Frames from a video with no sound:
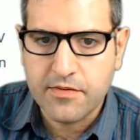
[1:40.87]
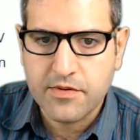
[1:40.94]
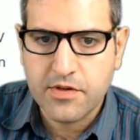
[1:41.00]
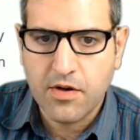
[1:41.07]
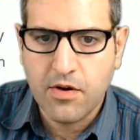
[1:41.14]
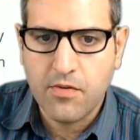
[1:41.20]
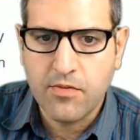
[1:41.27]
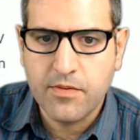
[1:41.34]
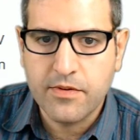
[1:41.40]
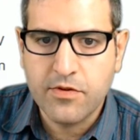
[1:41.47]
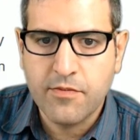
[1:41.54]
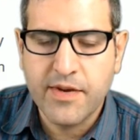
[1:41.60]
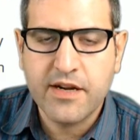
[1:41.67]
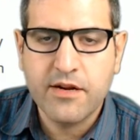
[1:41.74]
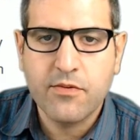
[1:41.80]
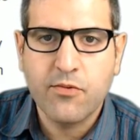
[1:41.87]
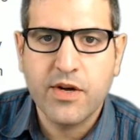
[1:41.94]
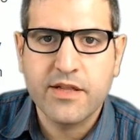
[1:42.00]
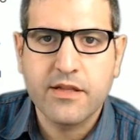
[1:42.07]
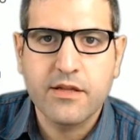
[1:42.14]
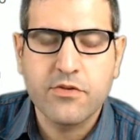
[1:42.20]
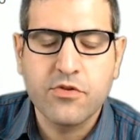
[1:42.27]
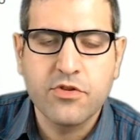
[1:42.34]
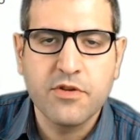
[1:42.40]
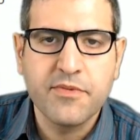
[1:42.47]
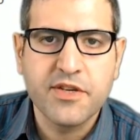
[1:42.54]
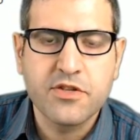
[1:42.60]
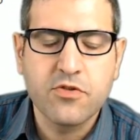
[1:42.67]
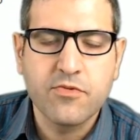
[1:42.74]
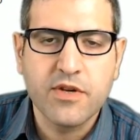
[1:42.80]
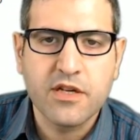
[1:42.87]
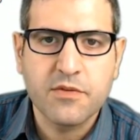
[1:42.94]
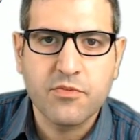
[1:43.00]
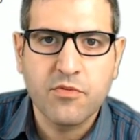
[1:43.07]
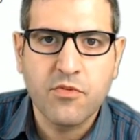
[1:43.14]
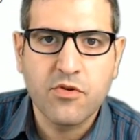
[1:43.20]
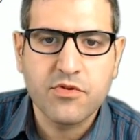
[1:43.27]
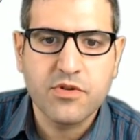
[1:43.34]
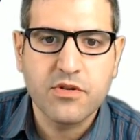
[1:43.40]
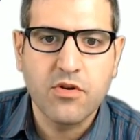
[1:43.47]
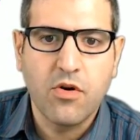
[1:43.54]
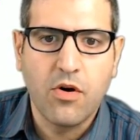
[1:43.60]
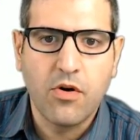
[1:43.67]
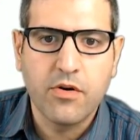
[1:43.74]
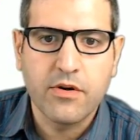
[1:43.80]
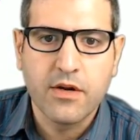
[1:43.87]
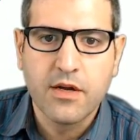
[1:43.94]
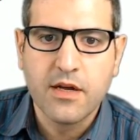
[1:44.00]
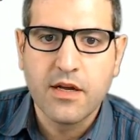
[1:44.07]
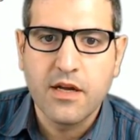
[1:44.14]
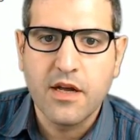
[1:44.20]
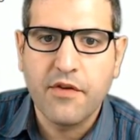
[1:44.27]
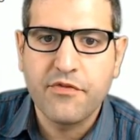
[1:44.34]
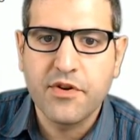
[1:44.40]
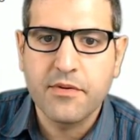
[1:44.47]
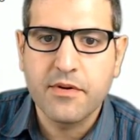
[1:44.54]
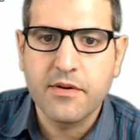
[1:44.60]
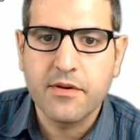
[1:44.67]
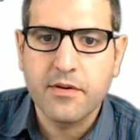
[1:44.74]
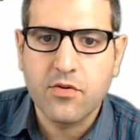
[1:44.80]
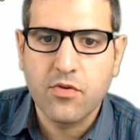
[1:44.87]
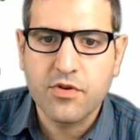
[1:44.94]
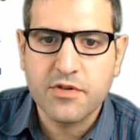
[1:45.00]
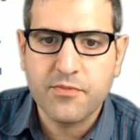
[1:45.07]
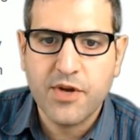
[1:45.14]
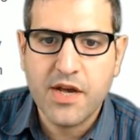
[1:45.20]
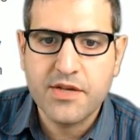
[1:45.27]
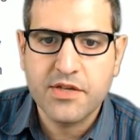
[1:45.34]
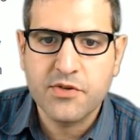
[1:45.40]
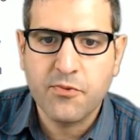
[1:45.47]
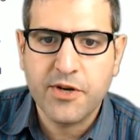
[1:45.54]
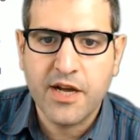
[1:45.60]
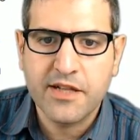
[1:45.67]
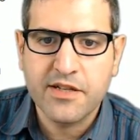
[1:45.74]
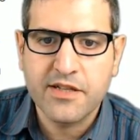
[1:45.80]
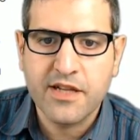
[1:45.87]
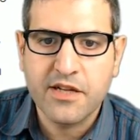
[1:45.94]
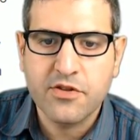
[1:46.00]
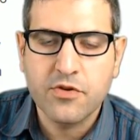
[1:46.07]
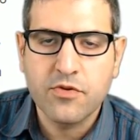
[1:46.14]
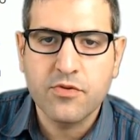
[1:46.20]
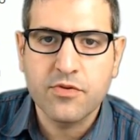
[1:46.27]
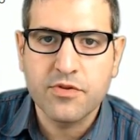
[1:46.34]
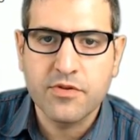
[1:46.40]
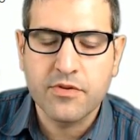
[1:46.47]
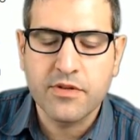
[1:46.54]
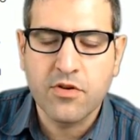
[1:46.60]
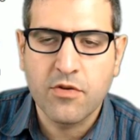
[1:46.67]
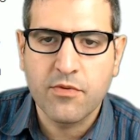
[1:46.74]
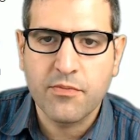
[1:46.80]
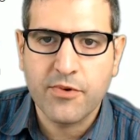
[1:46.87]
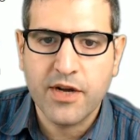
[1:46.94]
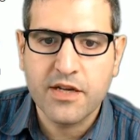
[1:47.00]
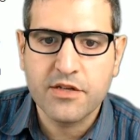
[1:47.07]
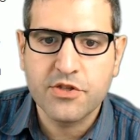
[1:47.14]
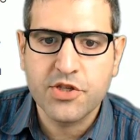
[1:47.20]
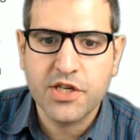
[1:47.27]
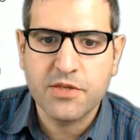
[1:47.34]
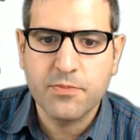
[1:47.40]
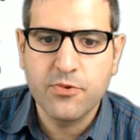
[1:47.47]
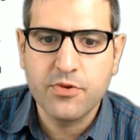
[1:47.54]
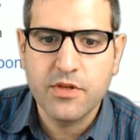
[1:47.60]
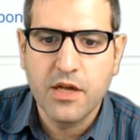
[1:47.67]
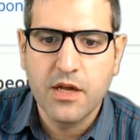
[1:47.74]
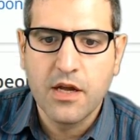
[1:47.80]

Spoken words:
So no matter what Udemy is doing as promotion or if the course price is 190 euro, the normal price, just put